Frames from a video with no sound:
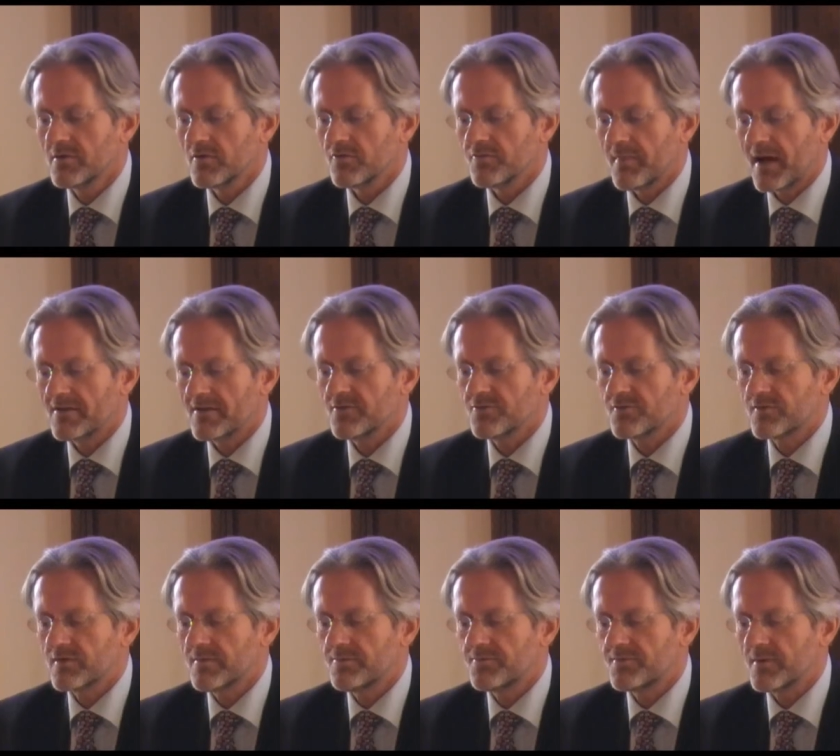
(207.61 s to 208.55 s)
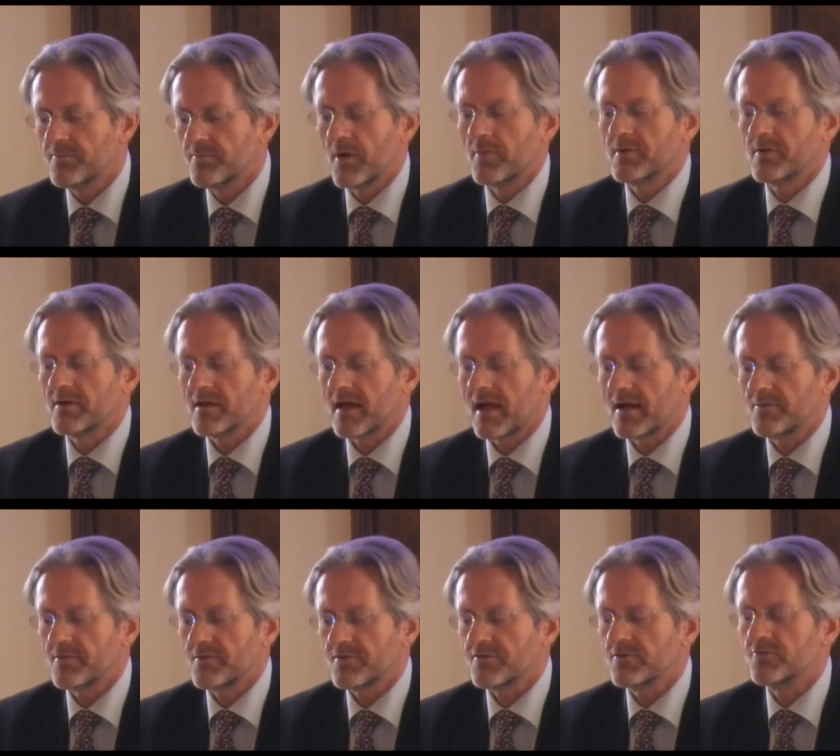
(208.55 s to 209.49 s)
of manuscripts at public
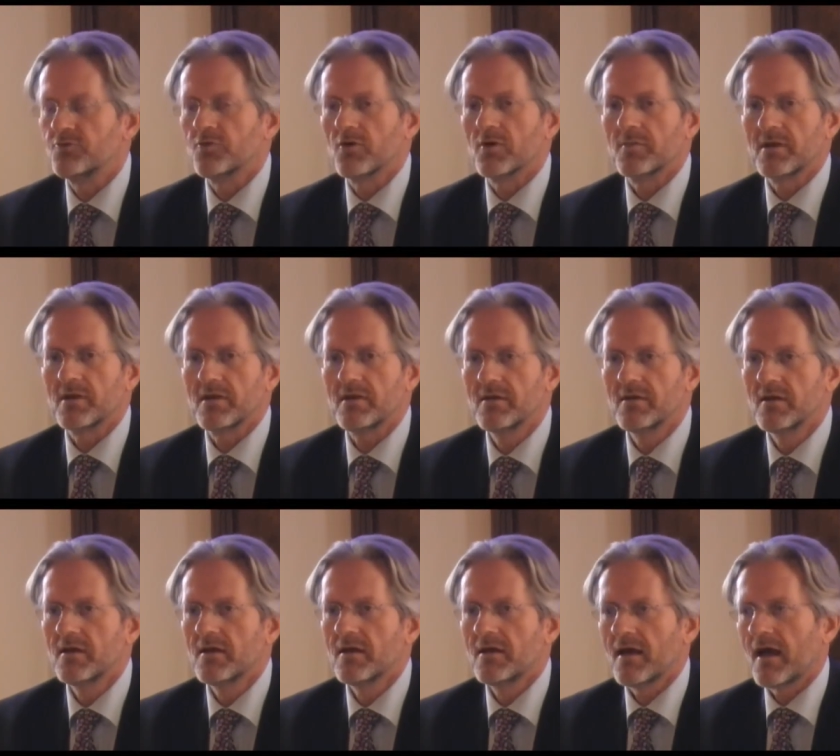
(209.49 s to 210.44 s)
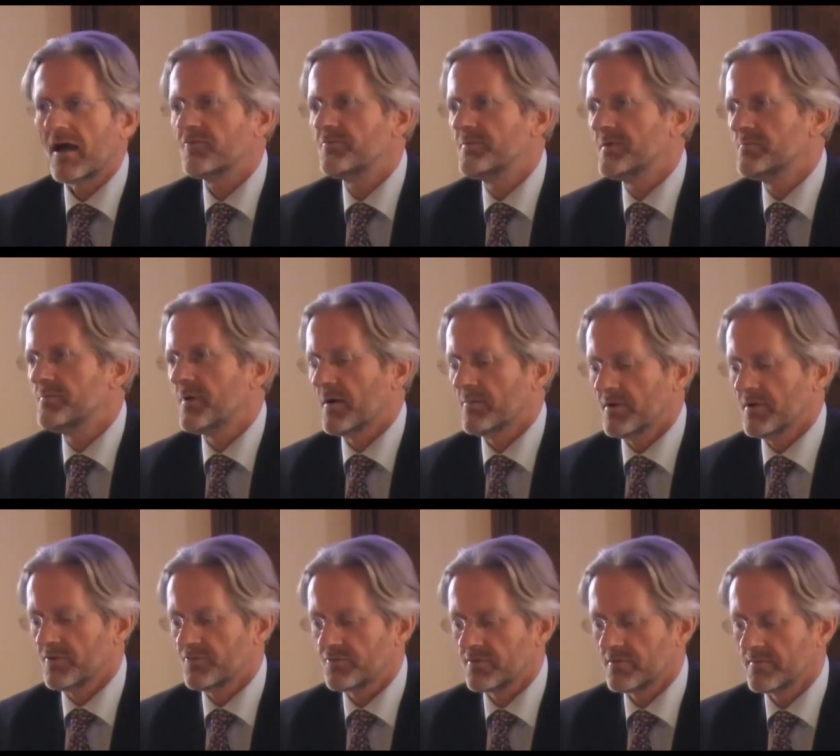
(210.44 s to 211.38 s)
libraries in Germany have been
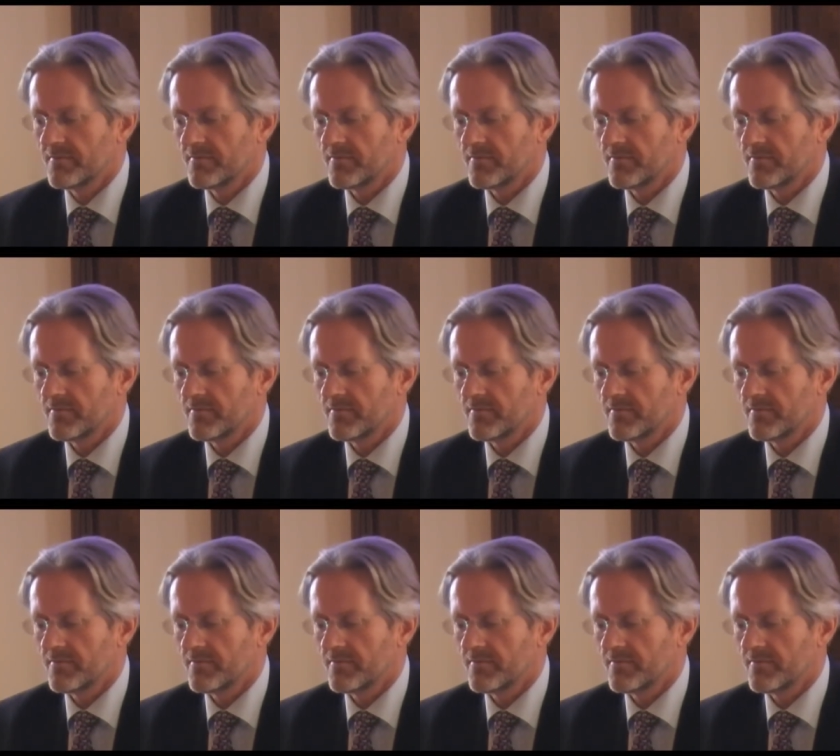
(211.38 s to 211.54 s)
published,